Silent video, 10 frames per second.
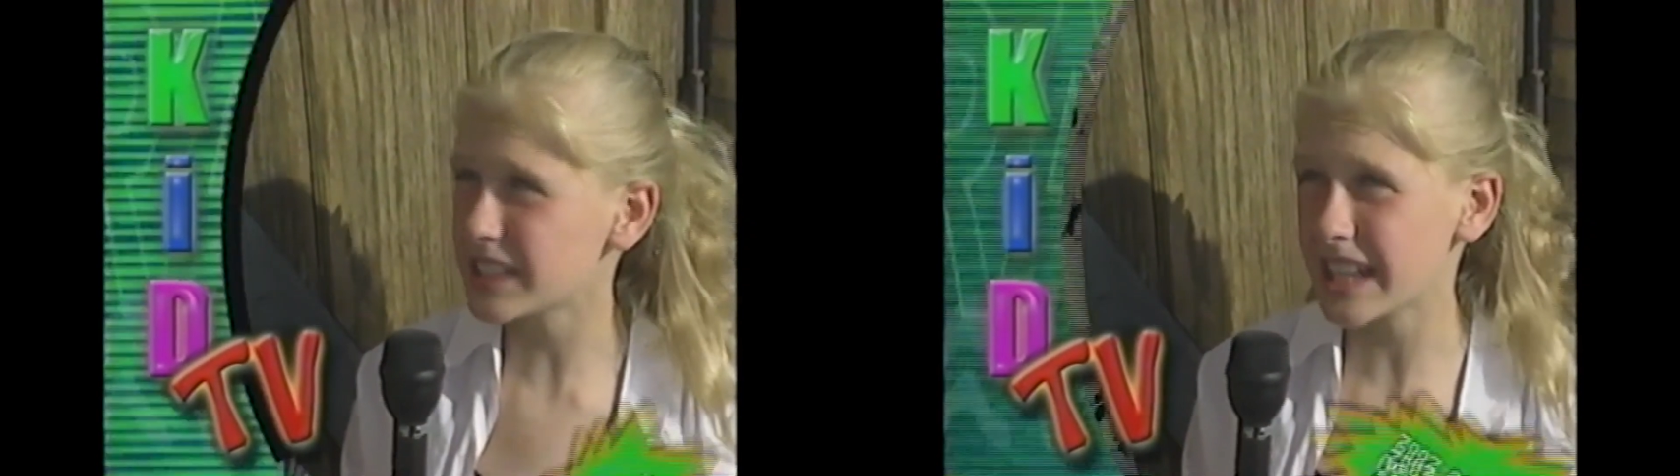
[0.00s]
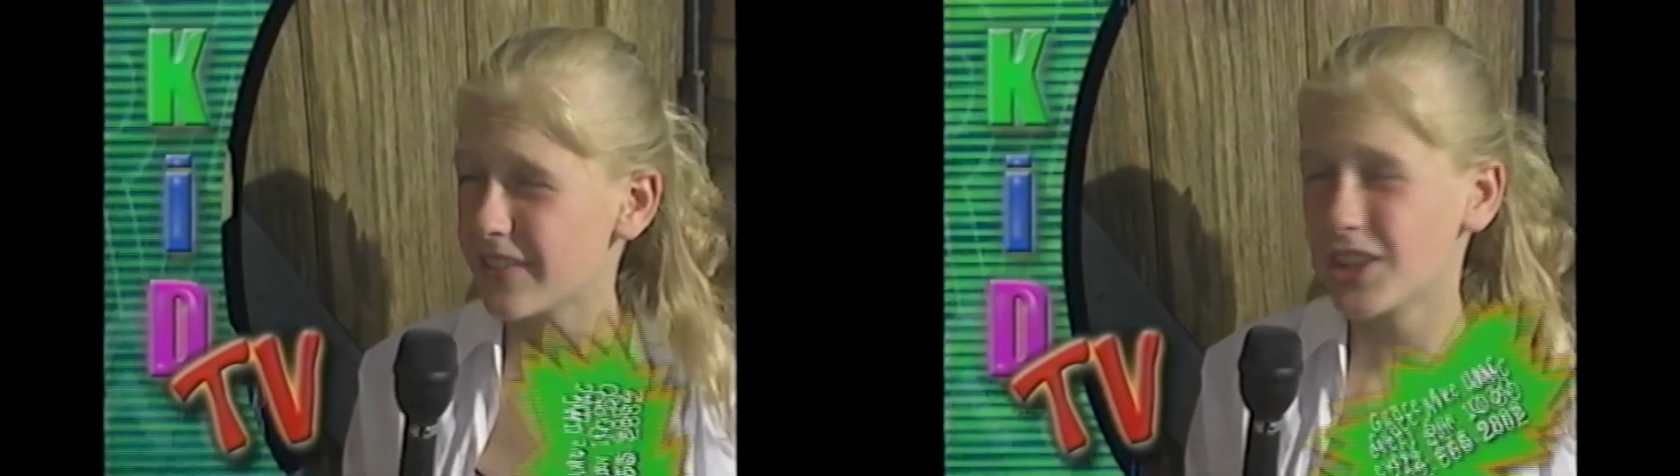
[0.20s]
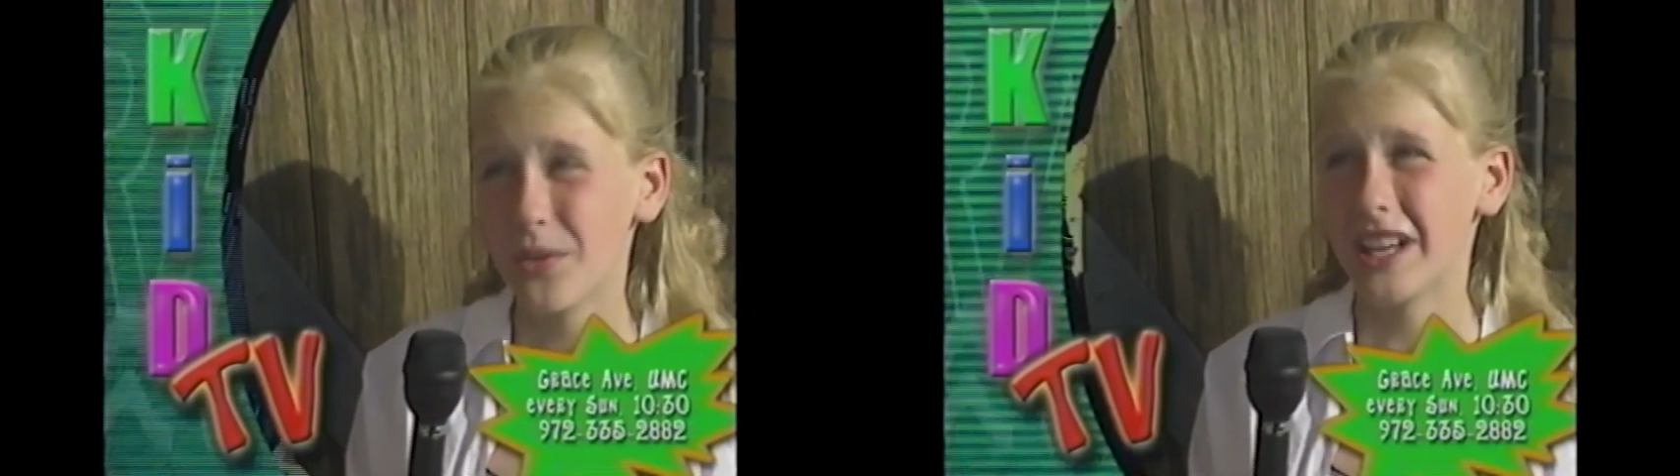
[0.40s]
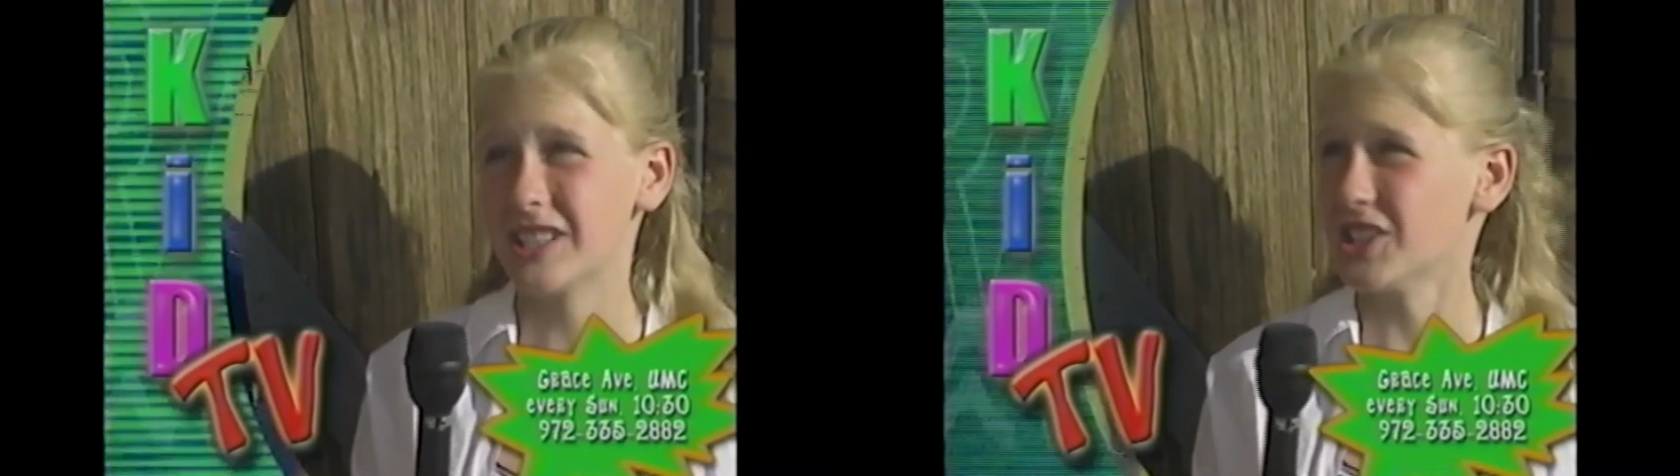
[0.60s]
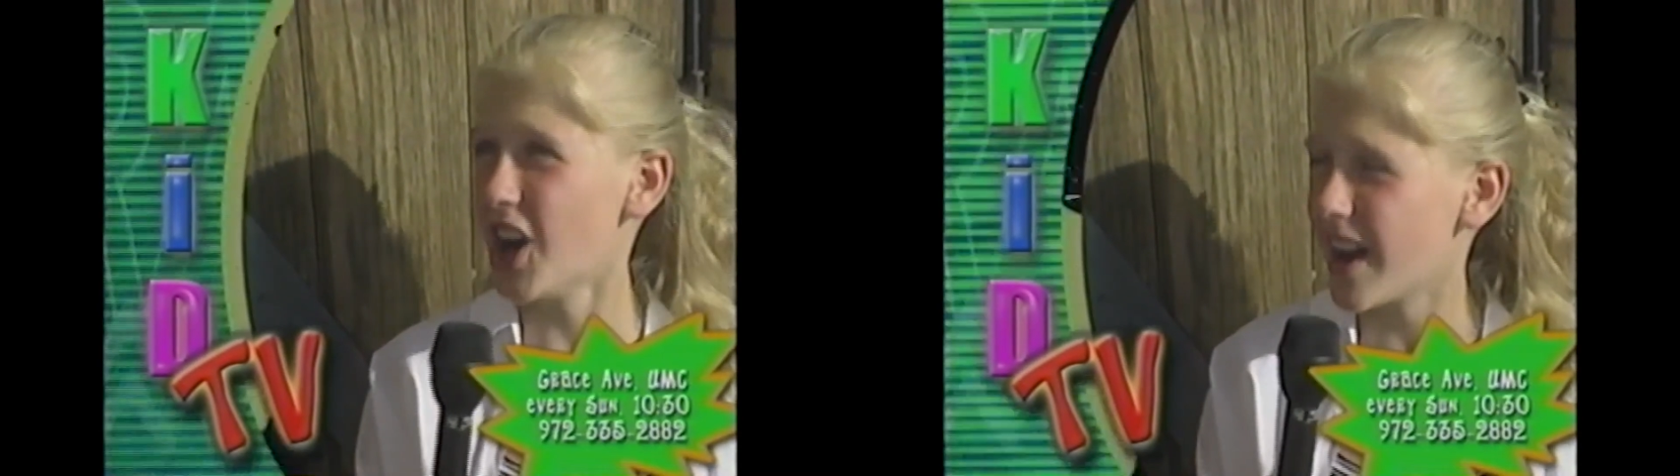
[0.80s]
Grace Avenue
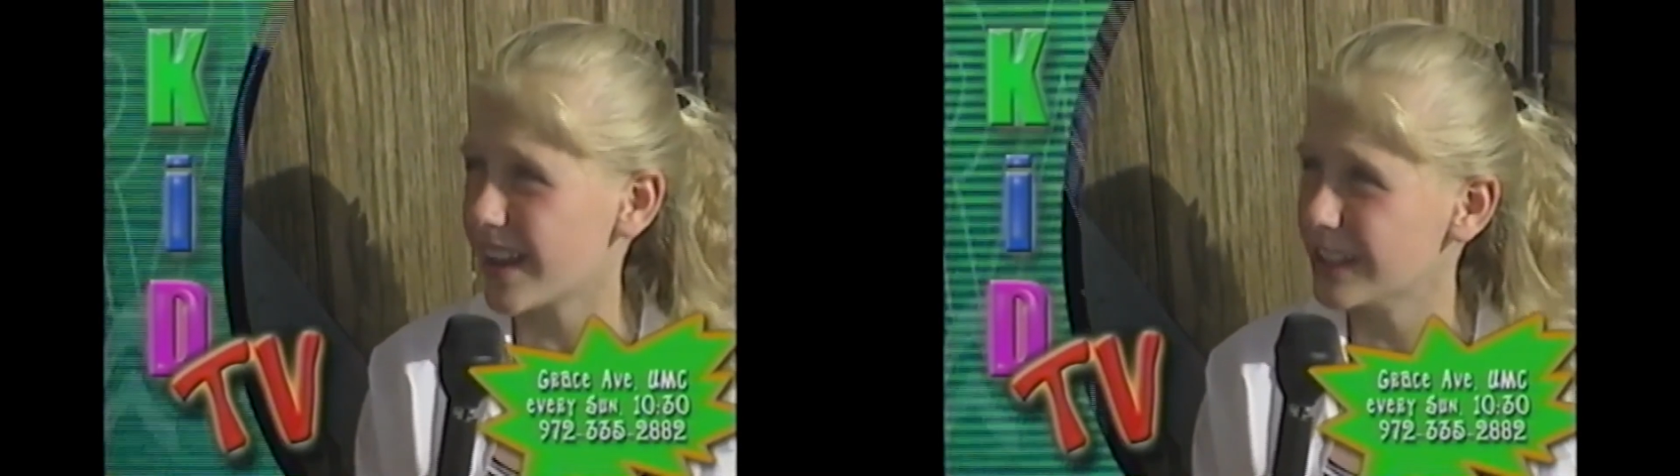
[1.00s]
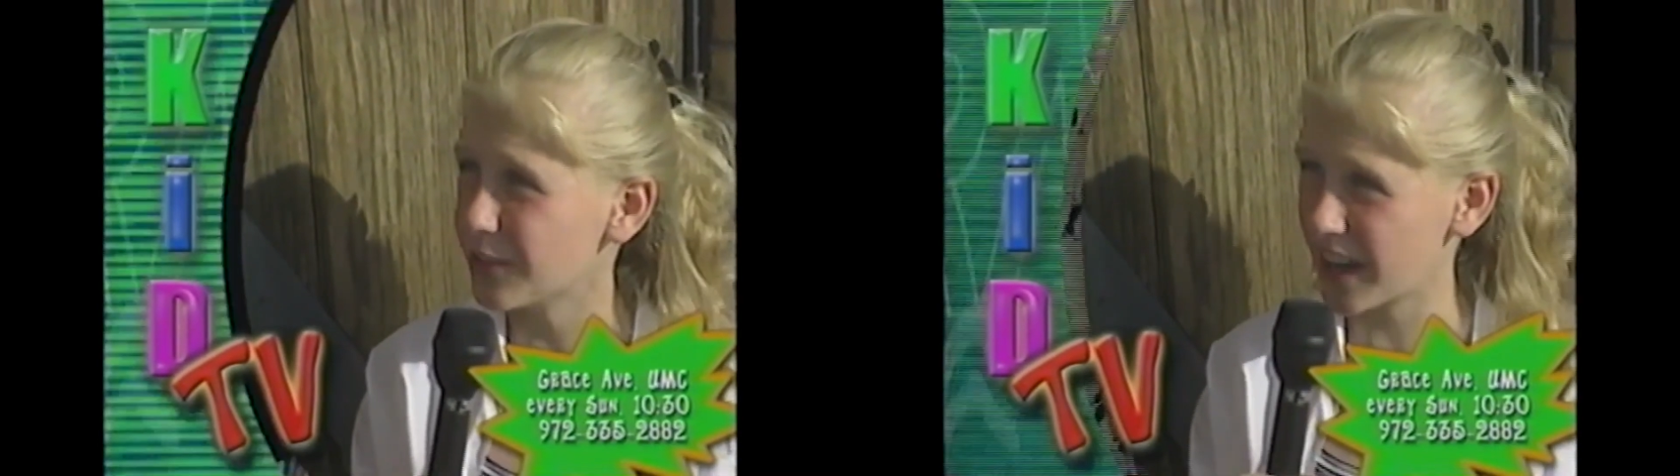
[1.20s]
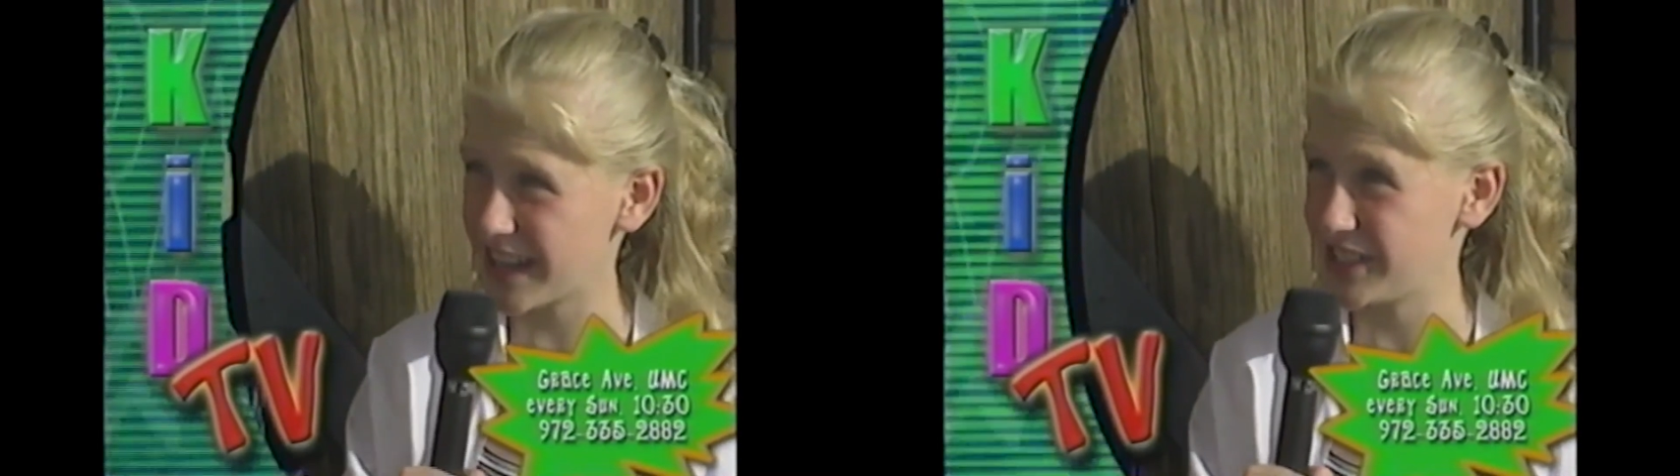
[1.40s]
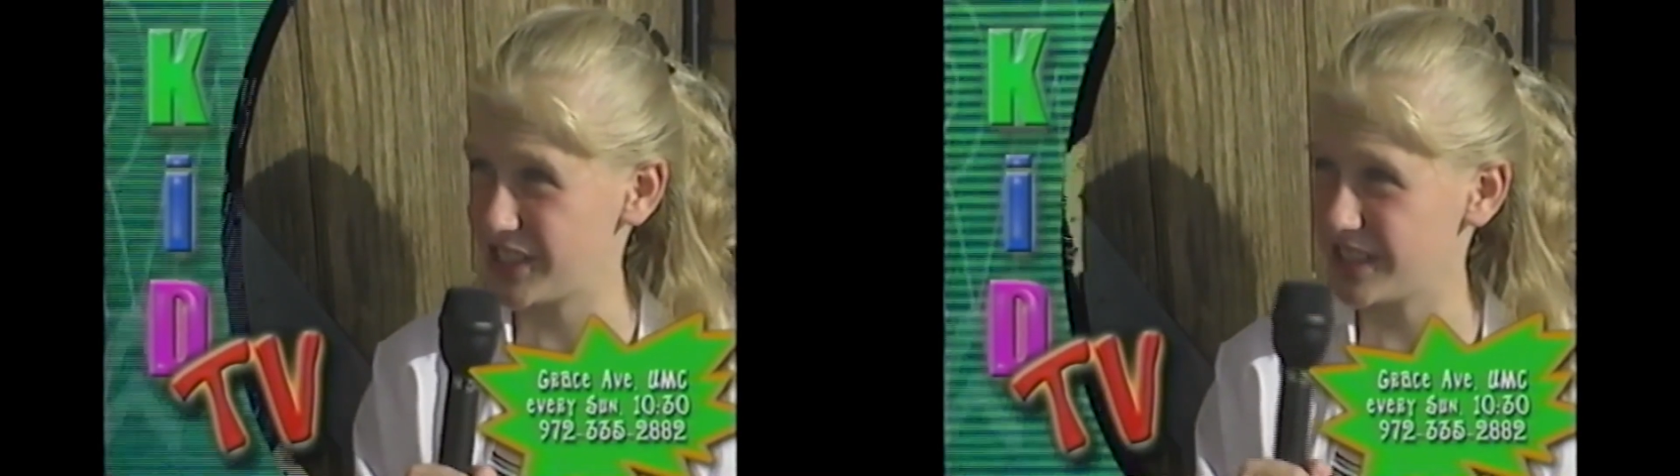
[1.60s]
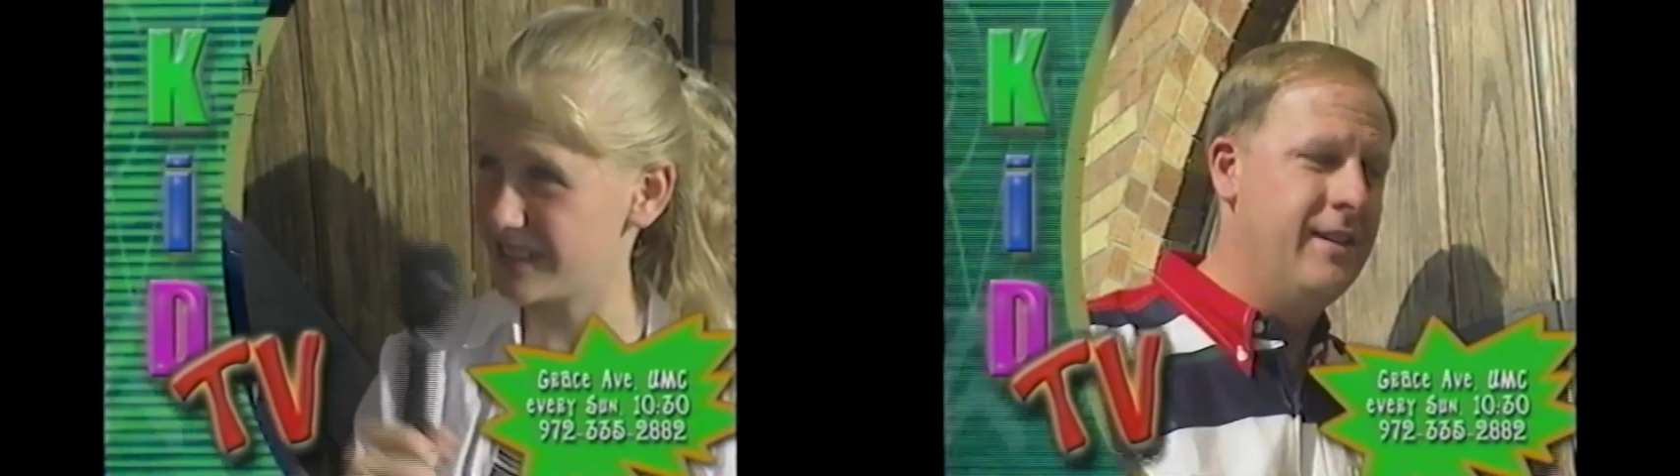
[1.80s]
is not a
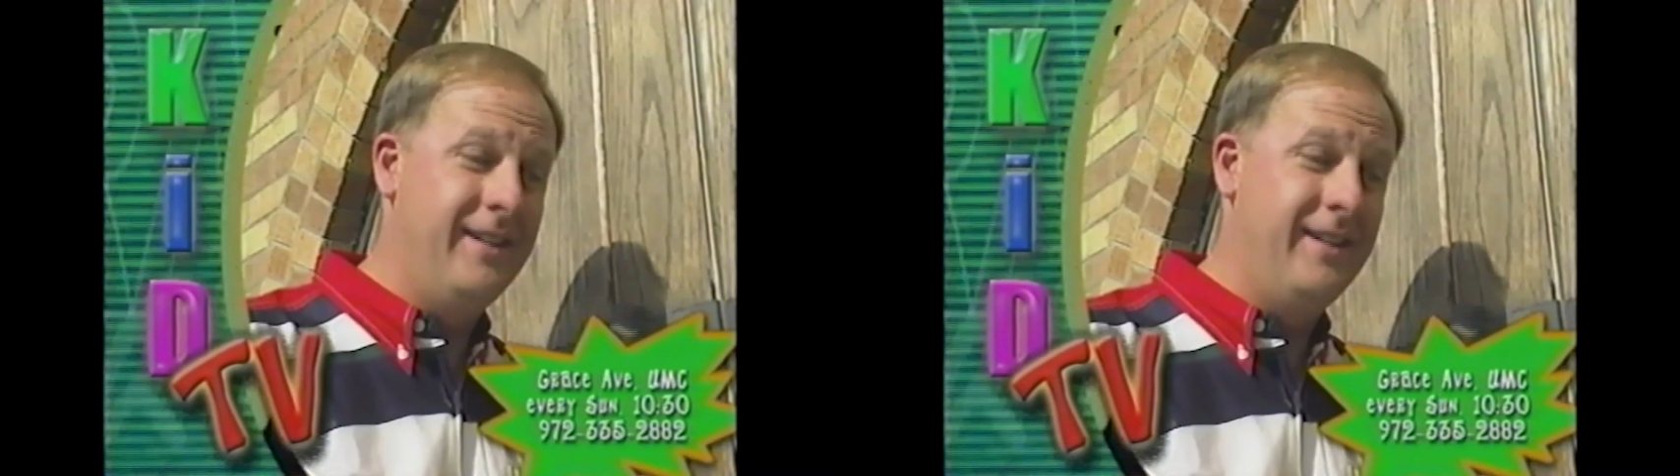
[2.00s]
location,